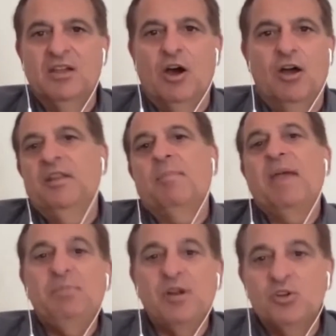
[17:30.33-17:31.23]
on the
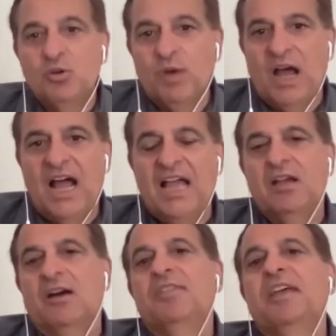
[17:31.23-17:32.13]
paper you buy,
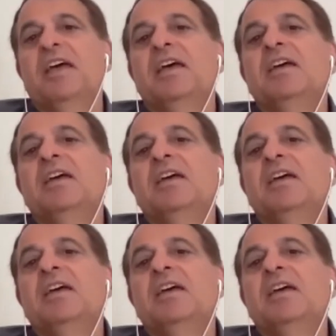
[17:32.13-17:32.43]
on the